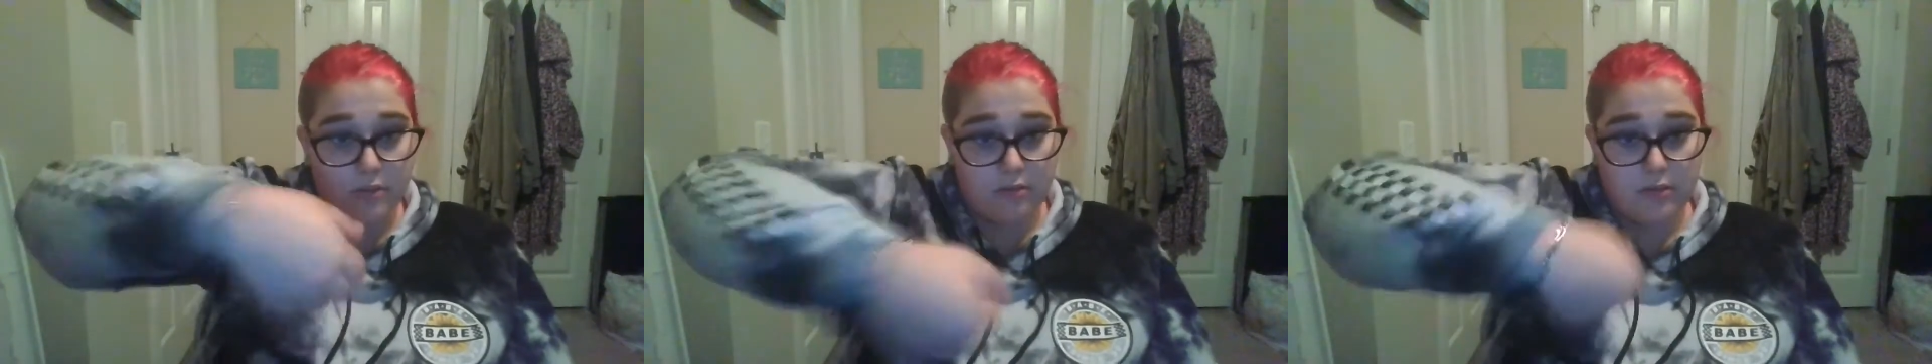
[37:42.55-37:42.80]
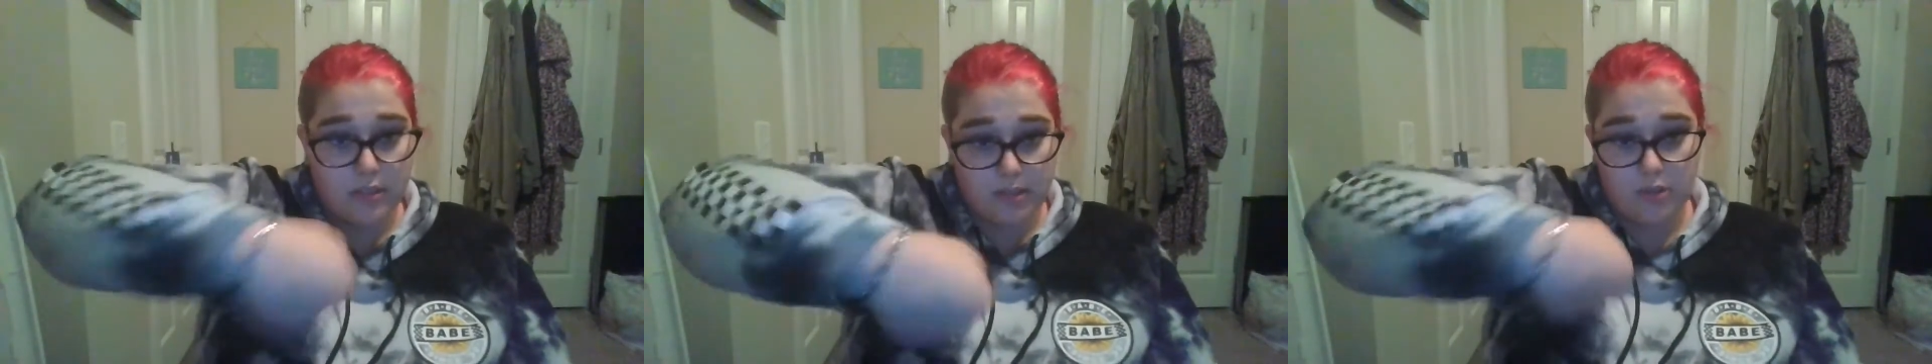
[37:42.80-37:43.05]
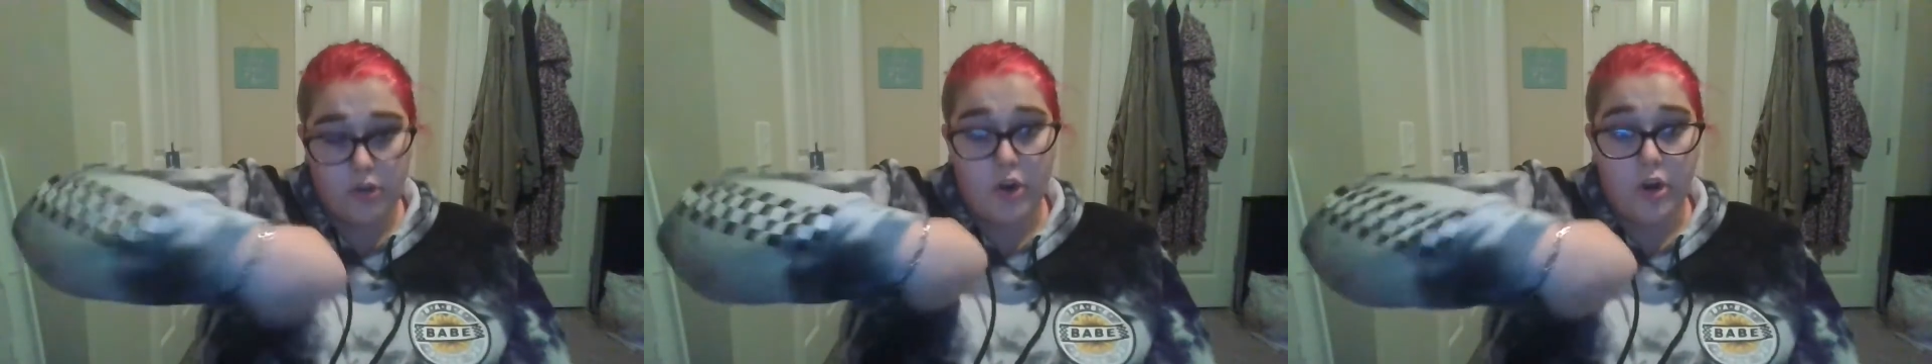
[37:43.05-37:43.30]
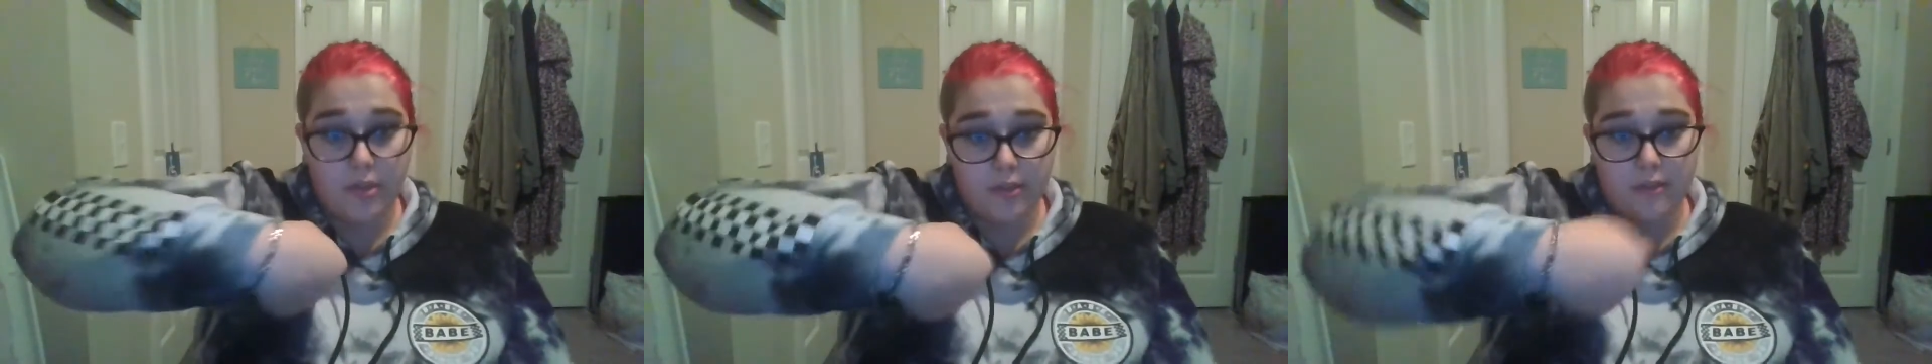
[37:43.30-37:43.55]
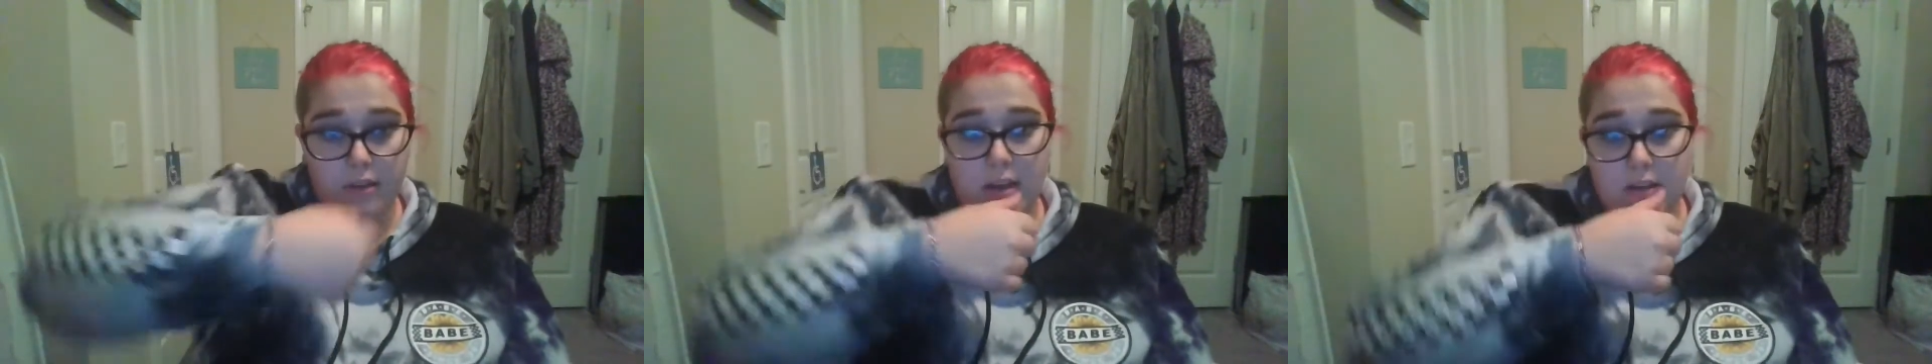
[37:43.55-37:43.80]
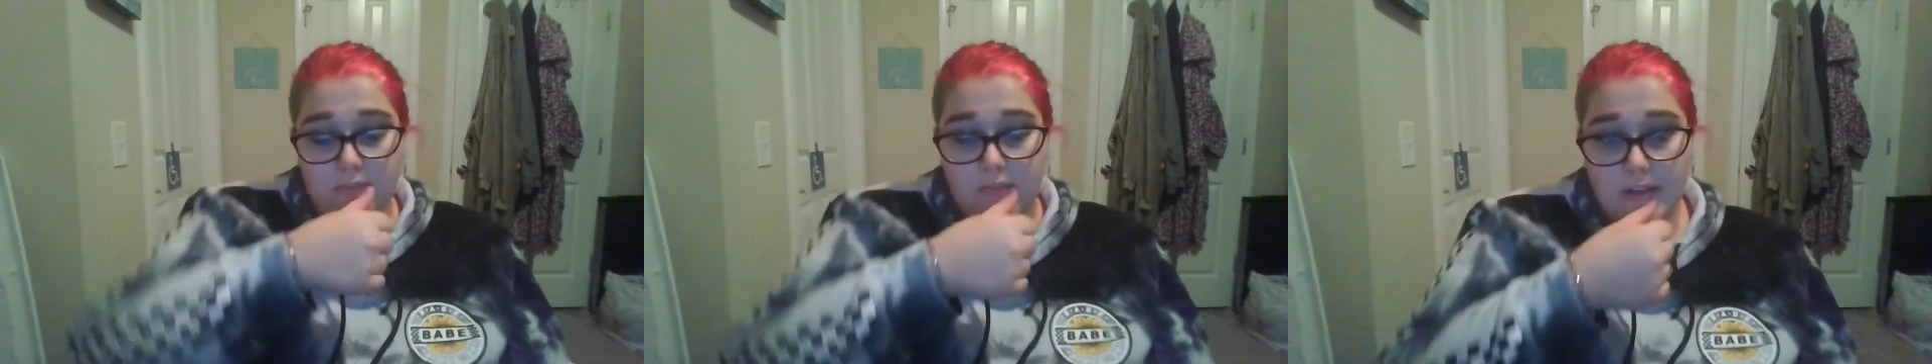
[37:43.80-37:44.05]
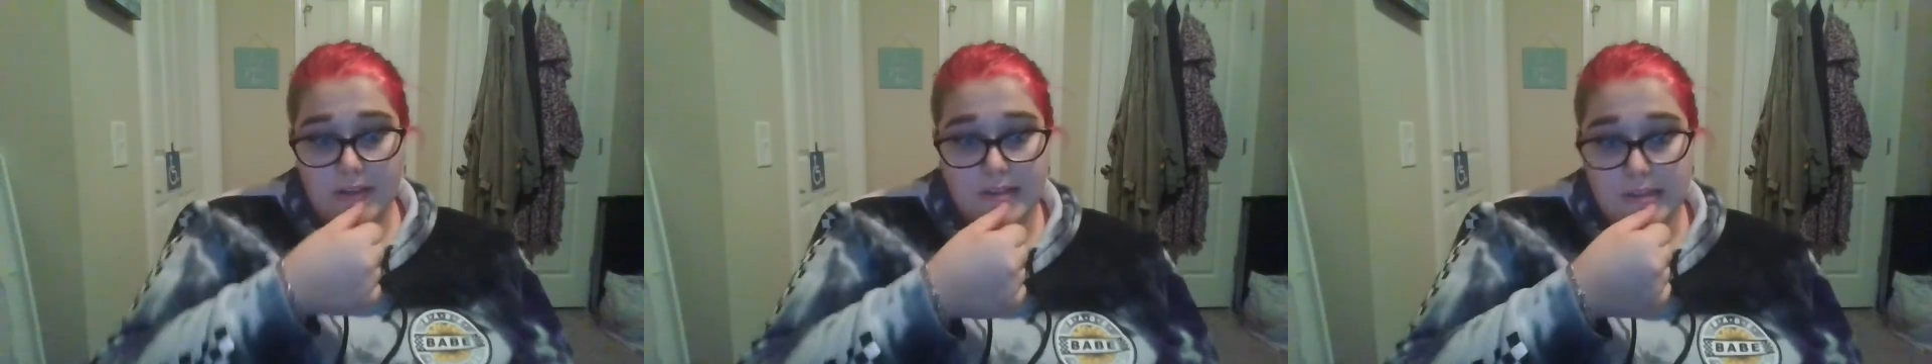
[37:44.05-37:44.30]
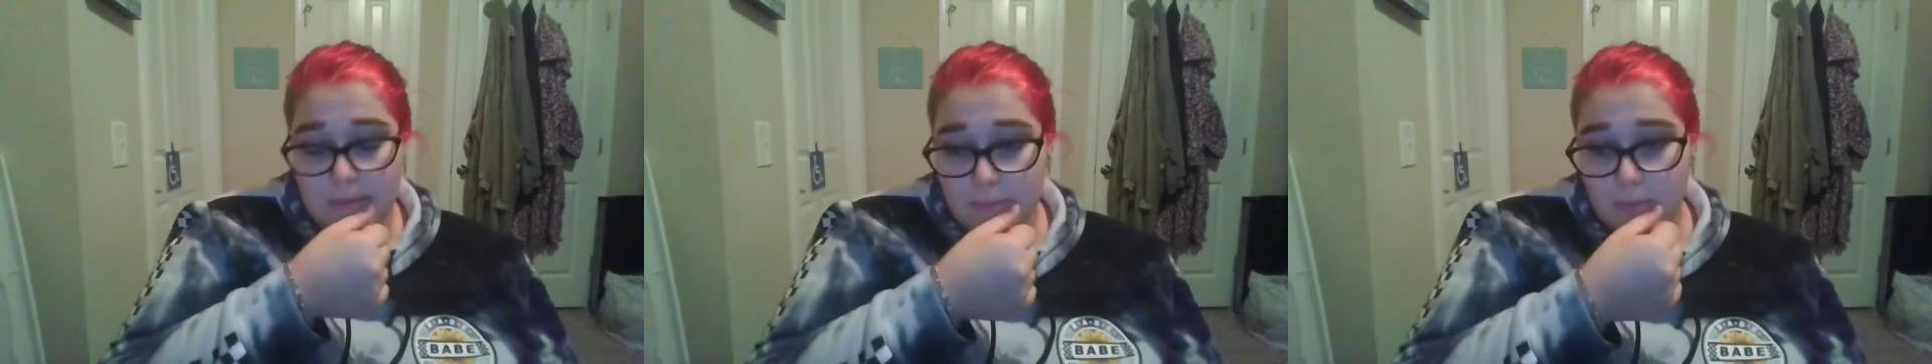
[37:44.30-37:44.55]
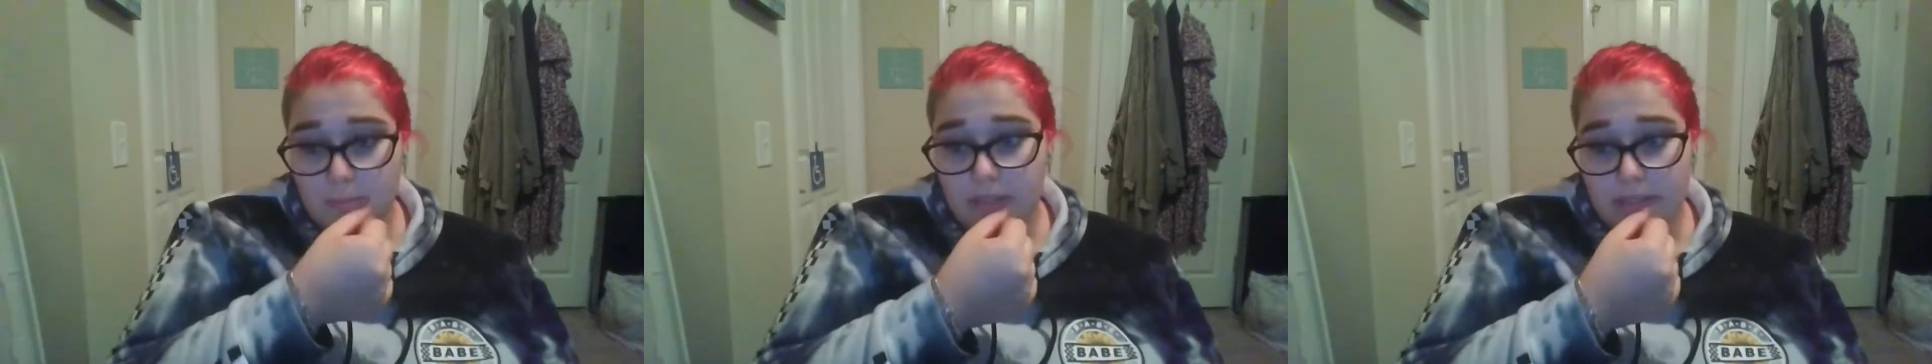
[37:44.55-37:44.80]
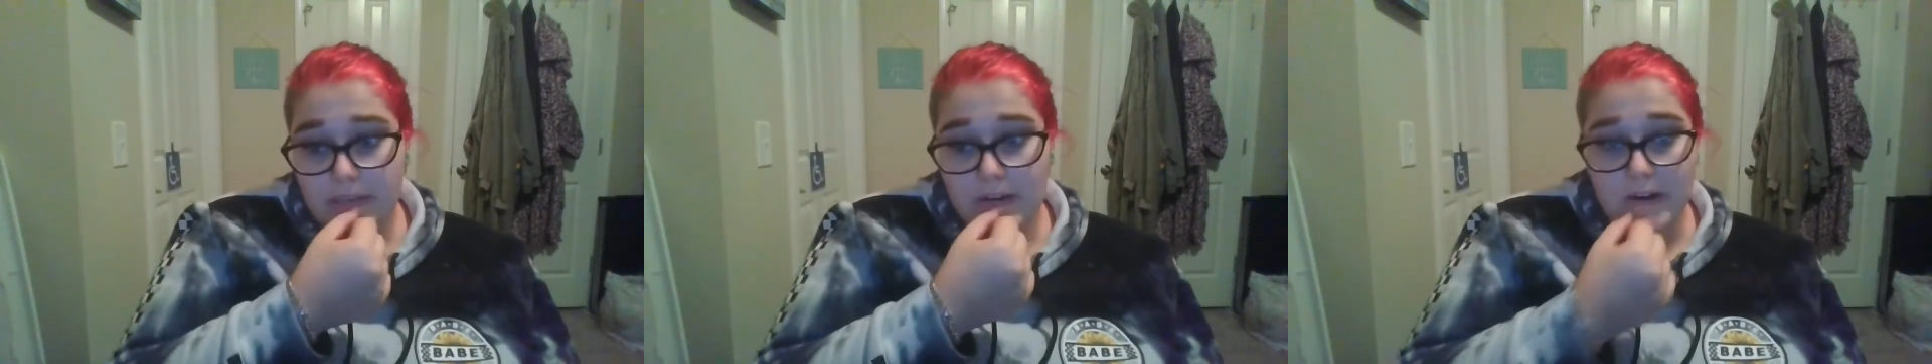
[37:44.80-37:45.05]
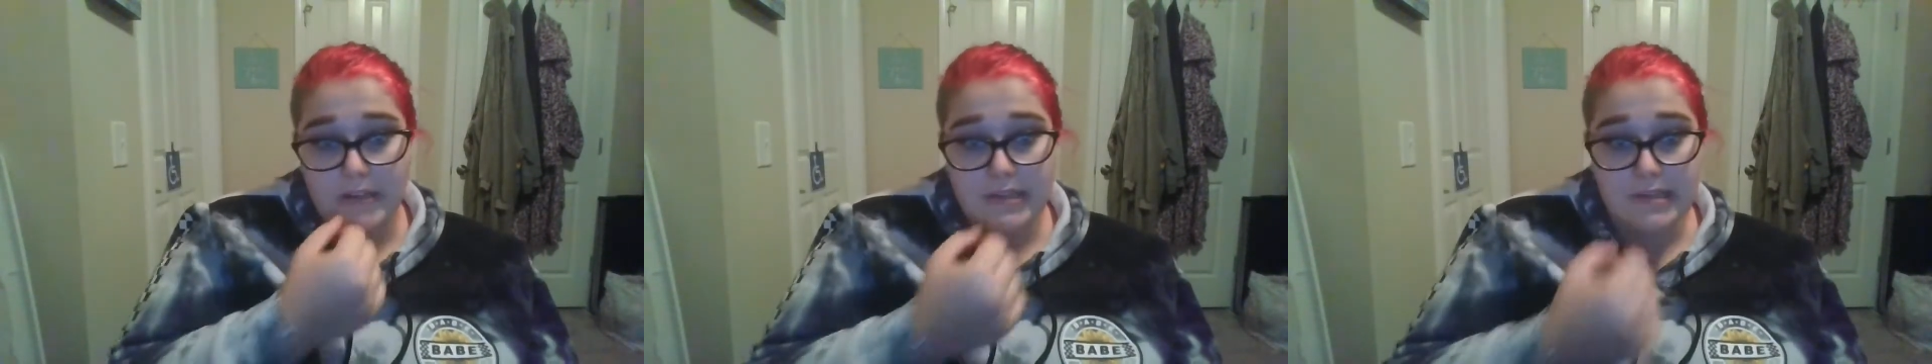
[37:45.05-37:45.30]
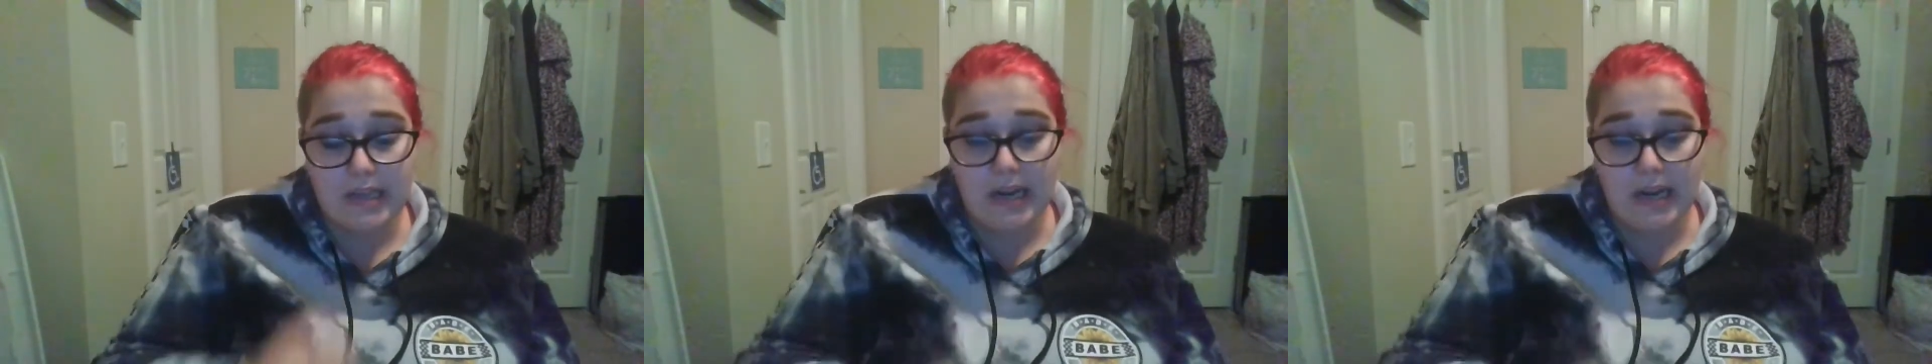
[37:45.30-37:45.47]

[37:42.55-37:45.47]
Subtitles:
the girth of his mobility harness,